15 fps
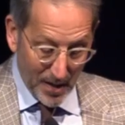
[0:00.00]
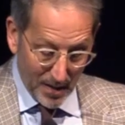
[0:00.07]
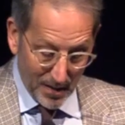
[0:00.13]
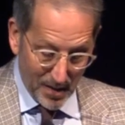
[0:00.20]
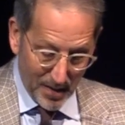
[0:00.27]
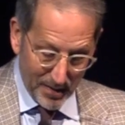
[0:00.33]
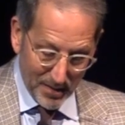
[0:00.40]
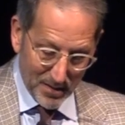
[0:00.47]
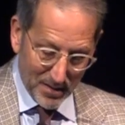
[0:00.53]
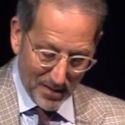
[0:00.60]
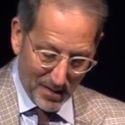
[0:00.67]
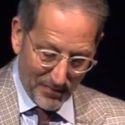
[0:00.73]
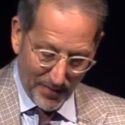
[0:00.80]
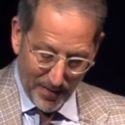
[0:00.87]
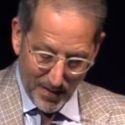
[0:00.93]
a lot of this
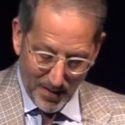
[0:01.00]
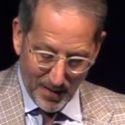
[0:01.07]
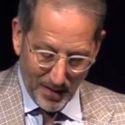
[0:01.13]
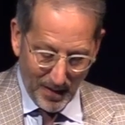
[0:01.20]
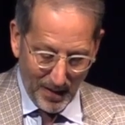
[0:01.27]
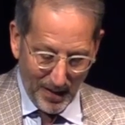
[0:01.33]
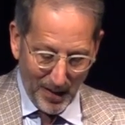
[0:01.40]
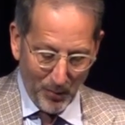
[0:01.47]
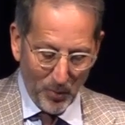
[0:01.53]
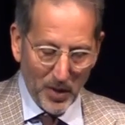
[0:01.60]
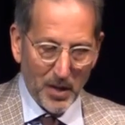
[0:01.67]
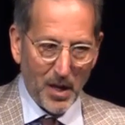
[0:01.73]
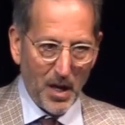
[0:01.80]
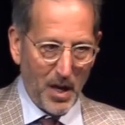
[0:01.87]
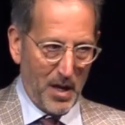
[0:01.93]
stuff. And we
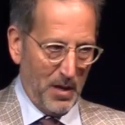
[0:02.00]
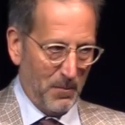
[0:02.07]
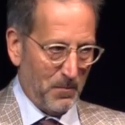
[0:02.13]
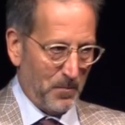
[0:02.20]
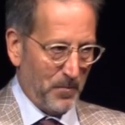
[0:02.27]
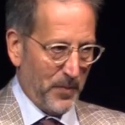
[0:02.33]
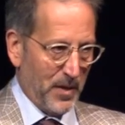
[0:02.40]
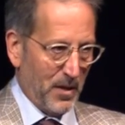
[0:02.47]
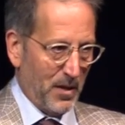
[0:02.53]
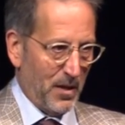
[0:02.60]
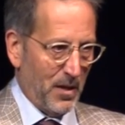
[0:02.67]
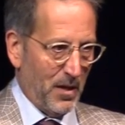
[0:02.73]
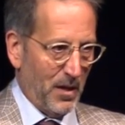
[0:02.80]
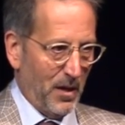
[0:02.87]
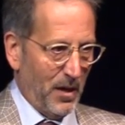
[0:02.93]
can't.
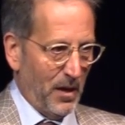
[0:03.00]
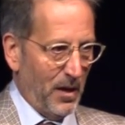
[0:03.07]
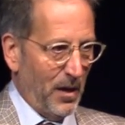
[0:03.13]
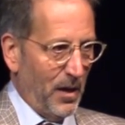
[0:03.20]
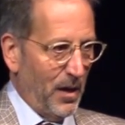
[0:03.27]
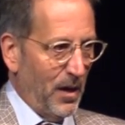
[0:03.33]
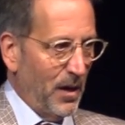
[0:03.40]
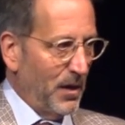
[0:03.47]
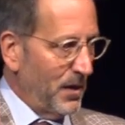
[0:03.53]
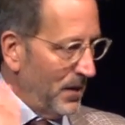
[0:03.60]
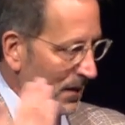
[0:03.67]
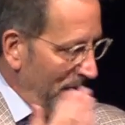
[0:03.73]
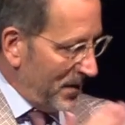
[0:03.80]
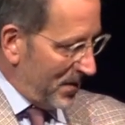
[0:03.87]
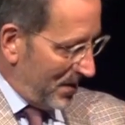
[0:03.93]
And
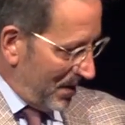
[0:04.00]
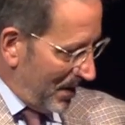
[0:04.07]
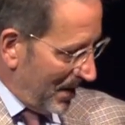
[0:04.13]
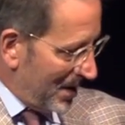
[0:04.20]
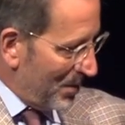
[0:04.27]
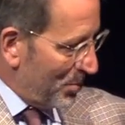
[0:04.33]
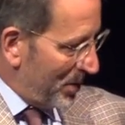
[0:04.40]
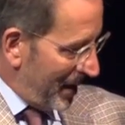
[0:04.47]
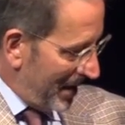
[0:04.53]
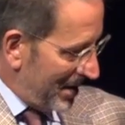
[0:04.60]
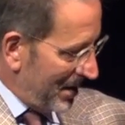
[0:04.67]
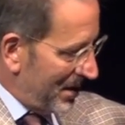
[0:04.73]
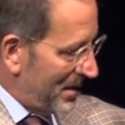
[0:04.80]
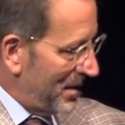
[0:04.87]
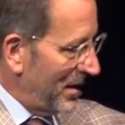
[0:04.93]
it's the
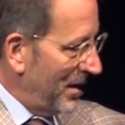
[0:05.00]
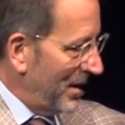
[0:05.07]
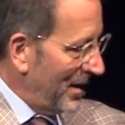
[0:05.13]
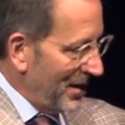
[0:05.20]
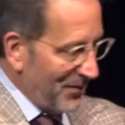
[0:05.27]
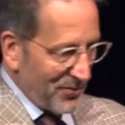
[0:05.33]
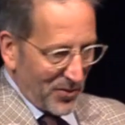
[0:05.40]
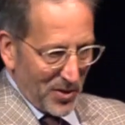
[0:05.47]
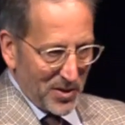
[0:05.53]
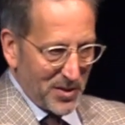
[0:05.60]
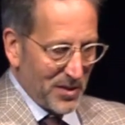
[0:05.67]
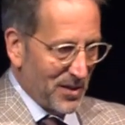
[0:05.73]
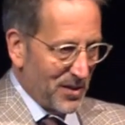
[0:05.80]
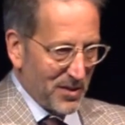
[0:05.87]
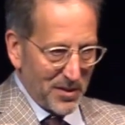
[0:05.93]
complacency
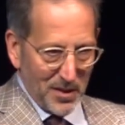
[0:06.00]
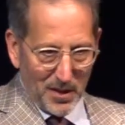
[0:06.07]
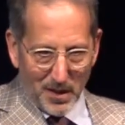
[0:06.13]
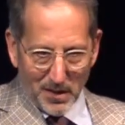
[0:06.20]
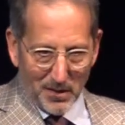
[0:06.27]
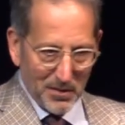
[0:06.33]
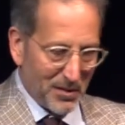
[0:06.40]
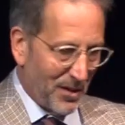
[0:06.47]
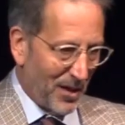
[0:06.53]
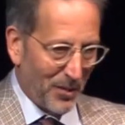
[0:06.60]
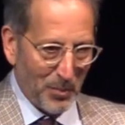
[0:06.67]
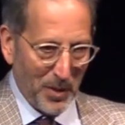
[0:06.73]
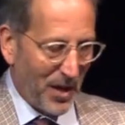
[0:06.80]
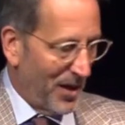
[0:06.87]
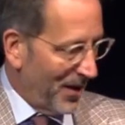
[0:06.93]
versus the other thing,
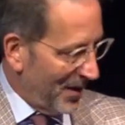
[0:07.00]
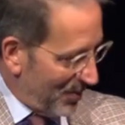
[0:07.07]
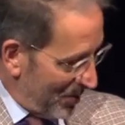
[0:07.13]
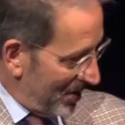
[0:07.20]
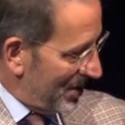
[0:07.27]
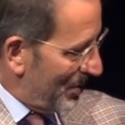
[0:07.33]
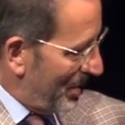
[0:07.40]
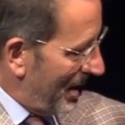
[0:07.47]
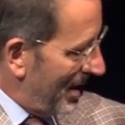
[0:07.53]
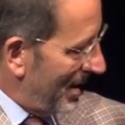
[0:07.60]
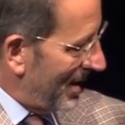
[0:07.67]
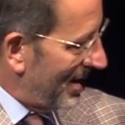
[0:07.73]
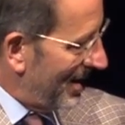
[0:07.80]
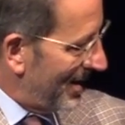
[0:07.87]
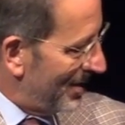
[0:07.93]
panic. Was it
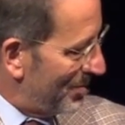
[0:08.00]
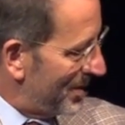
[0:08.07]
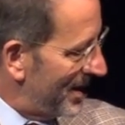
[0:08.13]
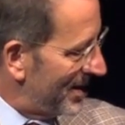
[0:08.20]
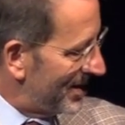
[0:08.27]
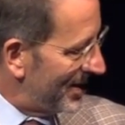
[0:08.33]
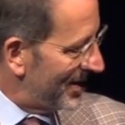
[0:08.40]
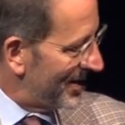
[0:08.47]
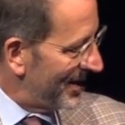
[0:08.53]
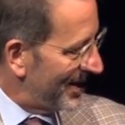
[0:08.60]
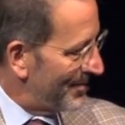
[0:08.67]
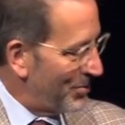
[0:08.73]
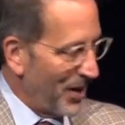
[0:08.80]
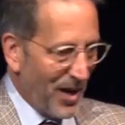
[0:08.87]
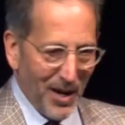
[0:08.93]
panic and complacency?
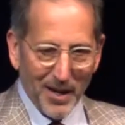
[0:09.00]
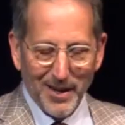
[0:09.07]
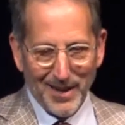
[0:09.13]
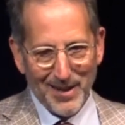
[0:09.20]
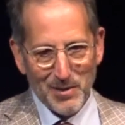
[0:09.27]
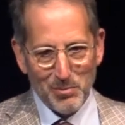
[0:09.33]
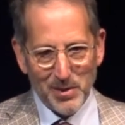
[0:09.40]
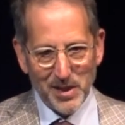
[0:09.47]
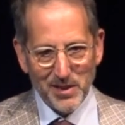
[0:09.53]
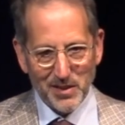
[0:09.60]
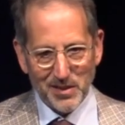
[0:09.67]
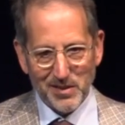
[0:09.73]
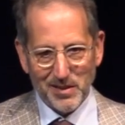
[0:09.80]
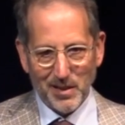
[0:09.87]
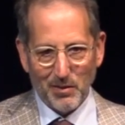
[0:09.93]
Panic and
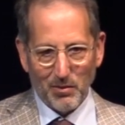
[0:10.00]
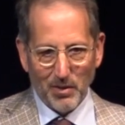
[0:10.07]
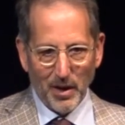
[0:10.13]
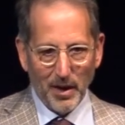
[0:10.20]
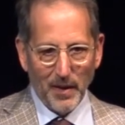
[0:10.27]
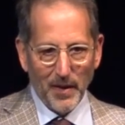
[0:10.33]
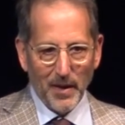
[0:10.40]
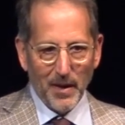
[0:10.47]
complacency, right?